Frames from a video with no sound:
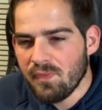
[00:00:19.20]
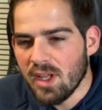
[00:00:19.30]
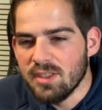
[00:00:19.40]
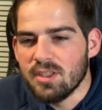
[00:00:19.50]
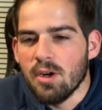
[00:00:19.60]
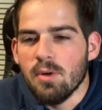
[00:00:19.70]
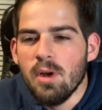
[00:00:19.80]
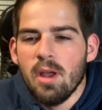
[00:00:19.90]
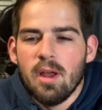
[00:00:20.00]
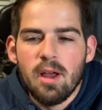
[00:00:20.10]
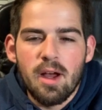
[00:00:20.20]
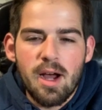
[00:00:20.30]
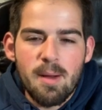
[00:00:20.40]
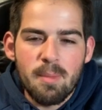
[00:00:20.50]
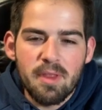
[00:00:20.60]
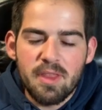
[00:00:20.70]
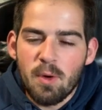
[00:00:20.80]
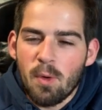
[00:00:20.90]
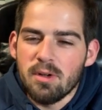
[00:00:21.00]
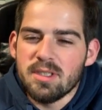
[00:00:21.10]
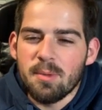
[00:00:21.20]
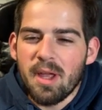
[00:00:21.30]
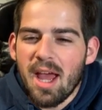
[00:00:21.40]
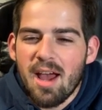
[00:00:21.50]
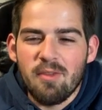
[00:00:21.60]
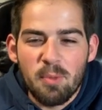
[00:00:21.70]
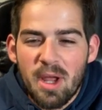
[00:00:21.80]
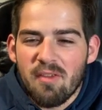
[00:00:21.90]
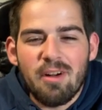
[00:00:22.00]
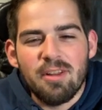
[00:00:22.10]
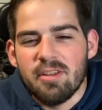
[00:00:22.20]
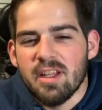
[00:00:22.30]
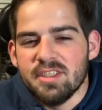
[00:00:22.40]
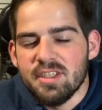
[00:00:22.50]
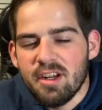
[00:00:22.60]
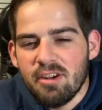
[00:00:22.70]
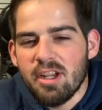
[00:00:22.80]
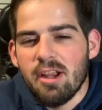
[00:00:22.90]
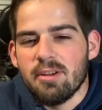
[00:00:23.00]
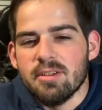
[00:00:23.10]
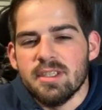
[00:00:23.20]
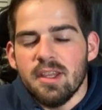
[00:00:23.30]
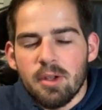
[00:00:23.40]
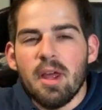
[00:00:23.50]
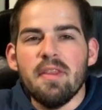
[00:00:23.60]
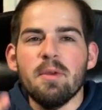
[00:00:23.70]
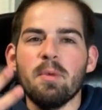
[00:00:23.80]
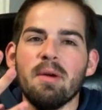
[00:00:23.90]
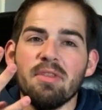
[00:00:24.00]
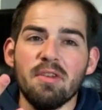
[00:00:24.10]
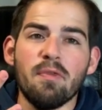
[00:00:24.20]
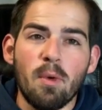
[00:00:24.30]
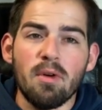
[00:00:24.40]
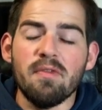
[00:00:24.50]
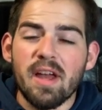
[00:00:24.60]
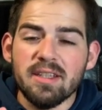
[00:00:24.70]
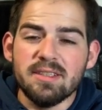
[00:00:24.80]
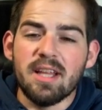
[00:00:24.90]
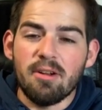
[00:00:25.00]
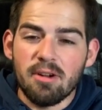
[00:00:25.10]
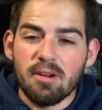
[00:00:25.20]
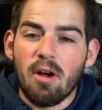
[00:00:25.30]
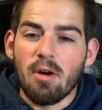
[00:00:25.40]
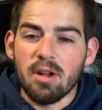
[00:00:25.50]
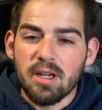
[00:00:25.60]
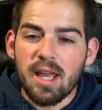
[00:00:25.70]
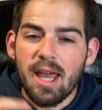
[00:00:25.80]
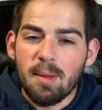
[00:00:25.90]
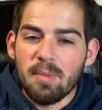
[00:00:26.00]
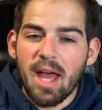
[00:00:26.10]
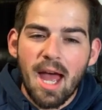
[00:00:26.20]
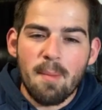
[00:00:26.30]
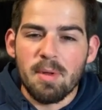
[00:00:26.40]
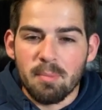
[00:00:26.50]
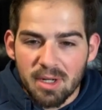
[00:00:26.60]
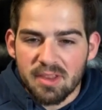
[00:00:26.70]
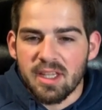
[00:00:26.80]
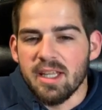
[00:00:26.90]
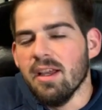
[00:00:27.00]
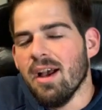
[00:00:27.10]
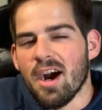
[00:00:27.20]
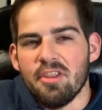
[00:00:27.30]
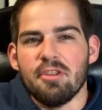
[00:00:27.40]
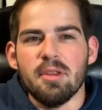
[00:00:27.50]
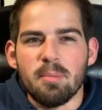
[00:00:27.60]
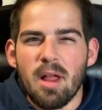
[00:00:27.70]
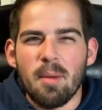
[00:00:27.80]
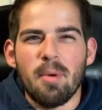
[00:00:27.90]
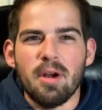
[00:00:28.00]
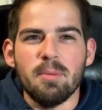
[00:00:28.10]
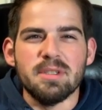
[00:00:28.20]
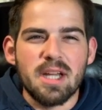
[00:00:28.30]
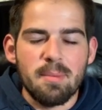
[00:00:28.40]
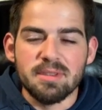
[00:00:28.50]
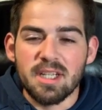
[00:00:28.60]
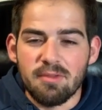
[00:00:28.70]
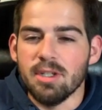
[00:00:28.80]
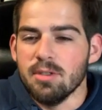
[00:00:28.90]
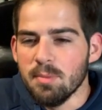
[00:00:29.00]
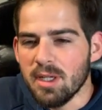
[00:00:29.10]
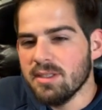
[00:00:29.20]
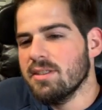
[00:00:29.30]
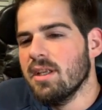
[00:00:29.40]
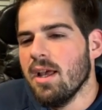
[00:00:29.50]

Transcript: And so the orders that we have all our legendary characters, and then we have the 4 events that are in game that happen monthly, other than Block Party, which happens every 2 months.